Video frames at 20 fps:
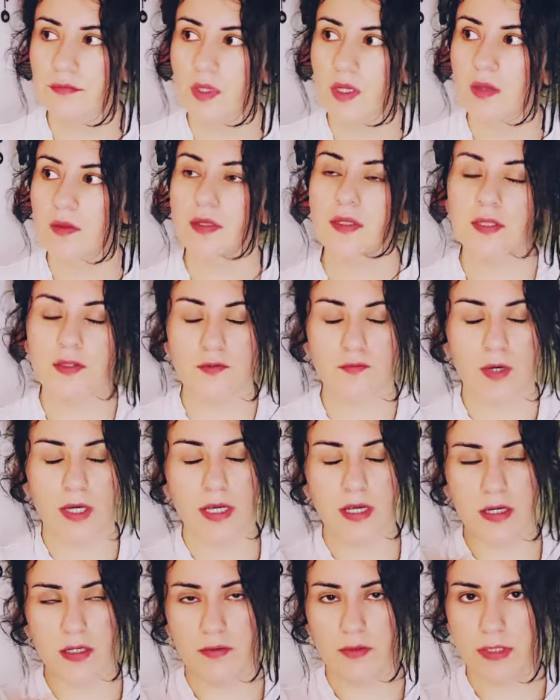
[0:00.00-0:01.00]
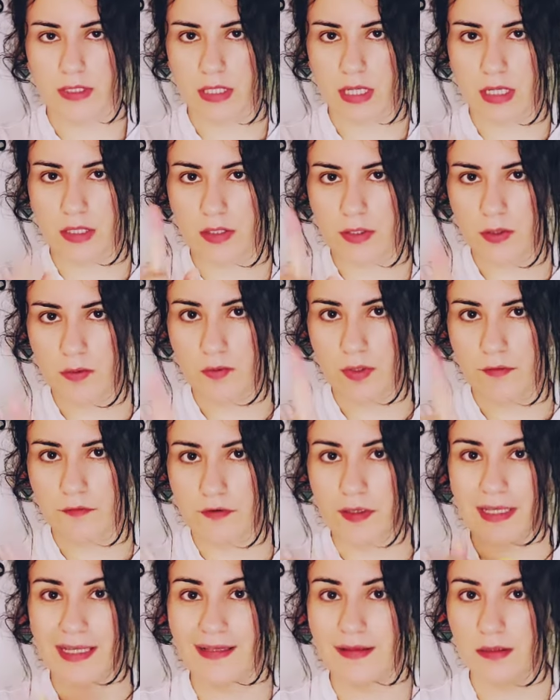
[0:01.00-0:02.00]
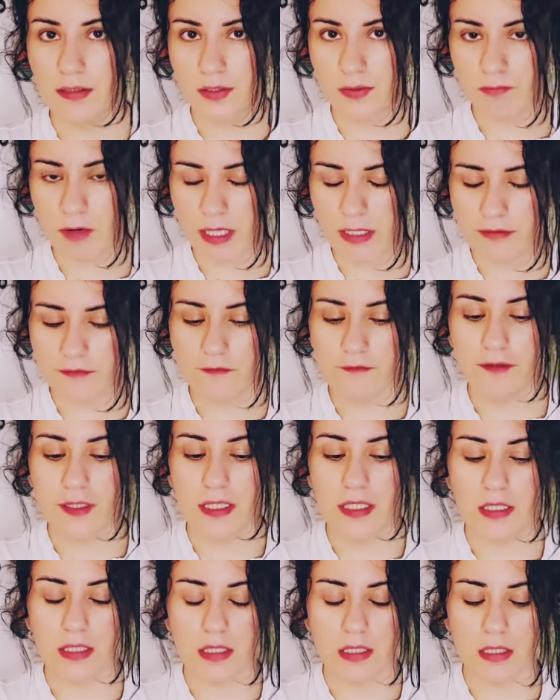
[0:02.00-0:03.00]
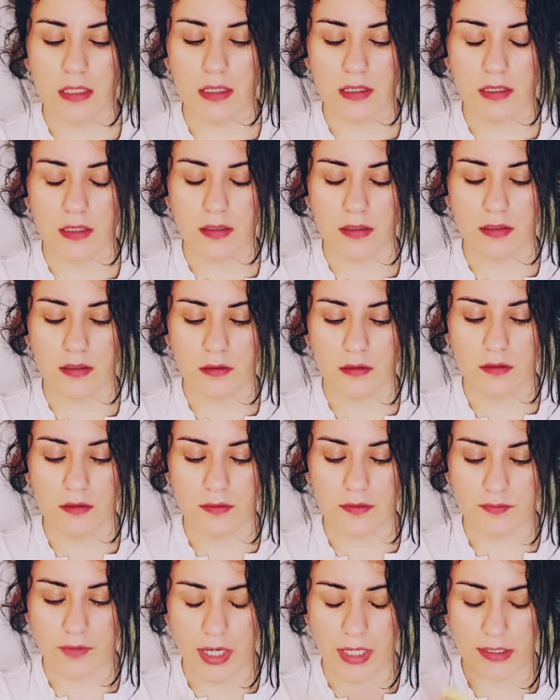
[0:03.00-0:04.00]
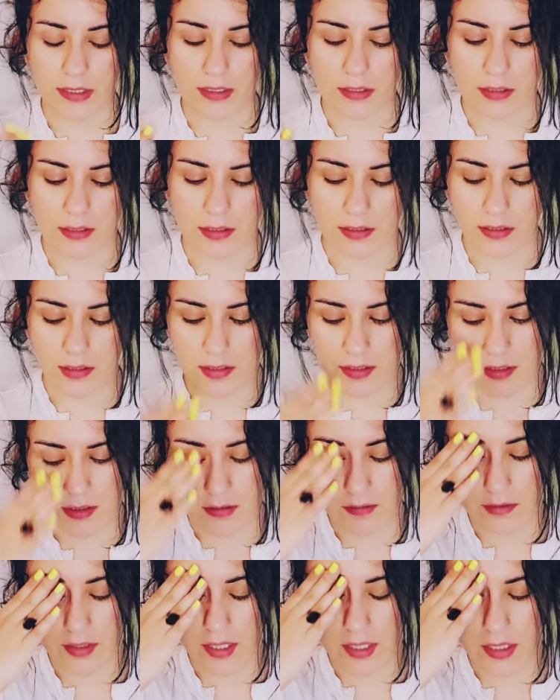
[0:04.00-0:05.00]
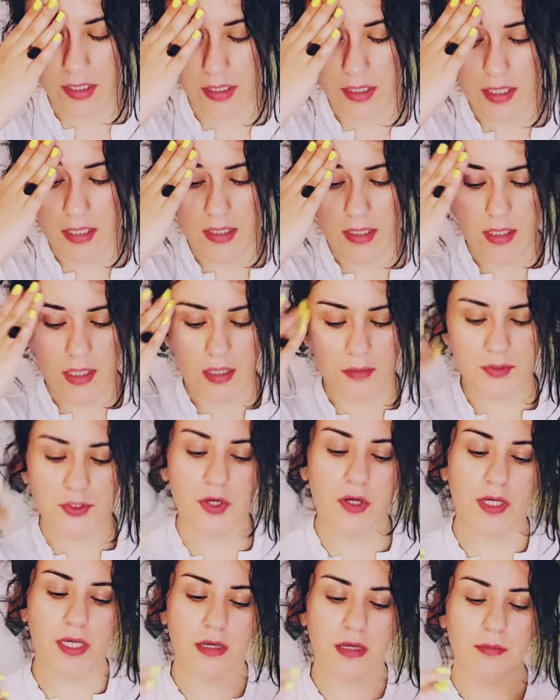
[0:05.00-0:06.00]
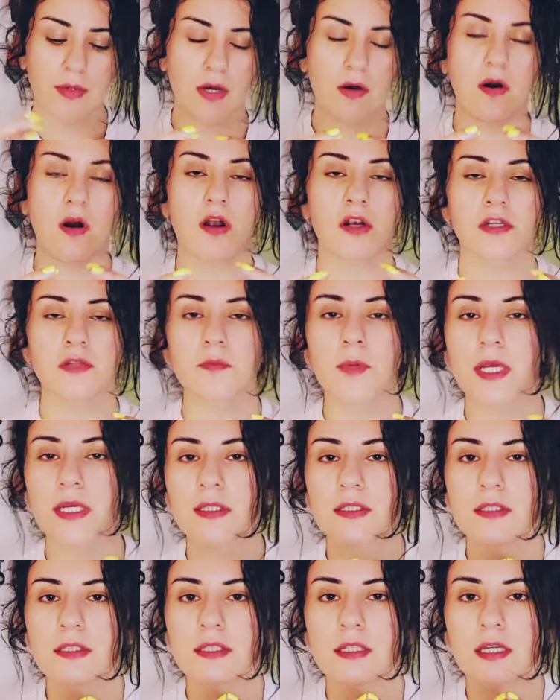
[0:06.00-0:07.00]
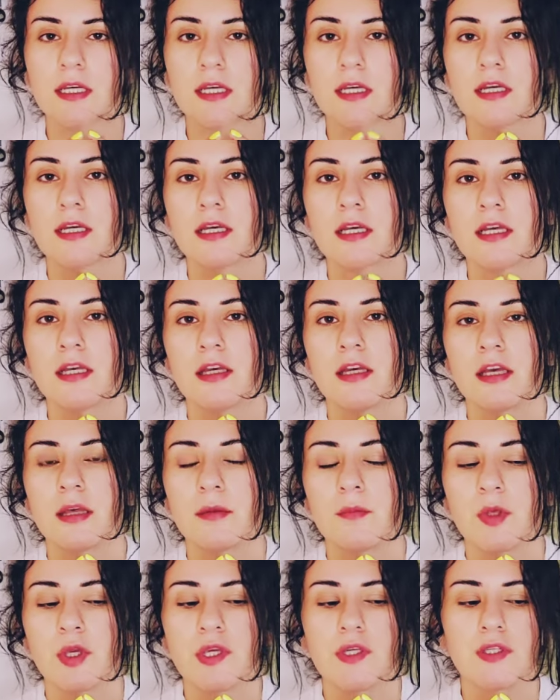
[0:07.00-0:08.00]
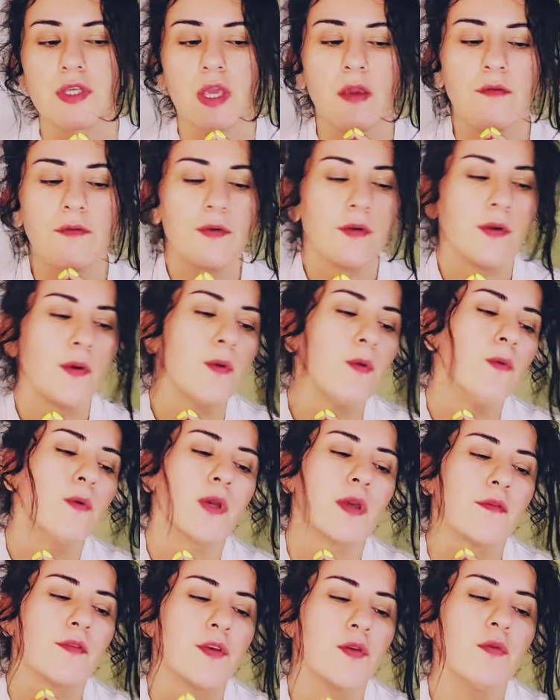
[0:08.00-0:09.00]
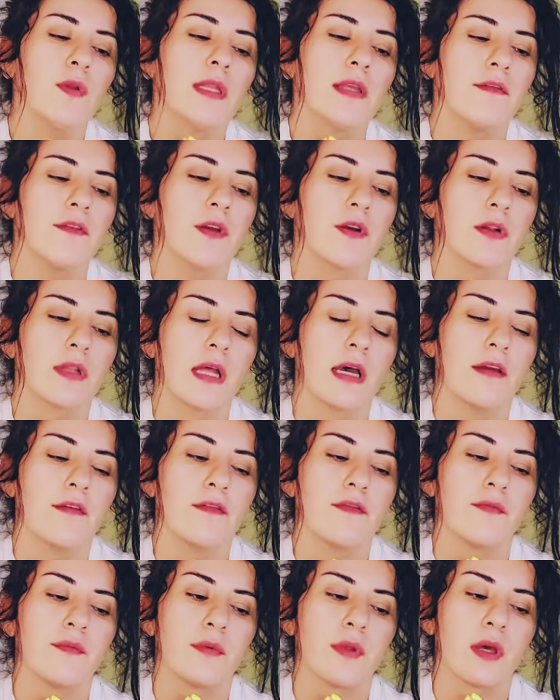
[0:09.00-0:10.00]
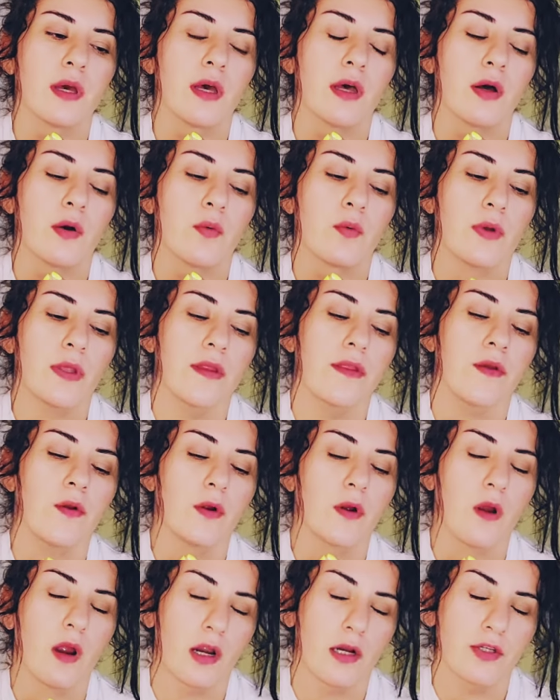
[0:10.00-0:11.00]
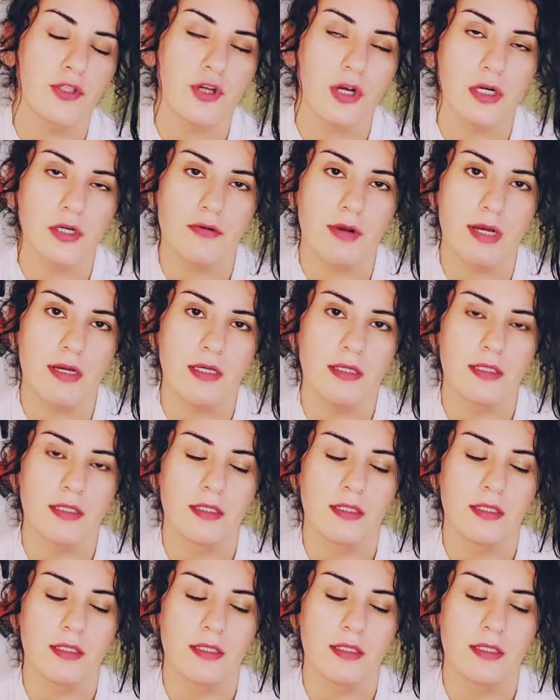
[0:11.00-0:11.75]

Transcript: This is why I always say, do what feels right. Feels right. Okay? I'm talking about heart space. Because if you live your life with your heart chakra,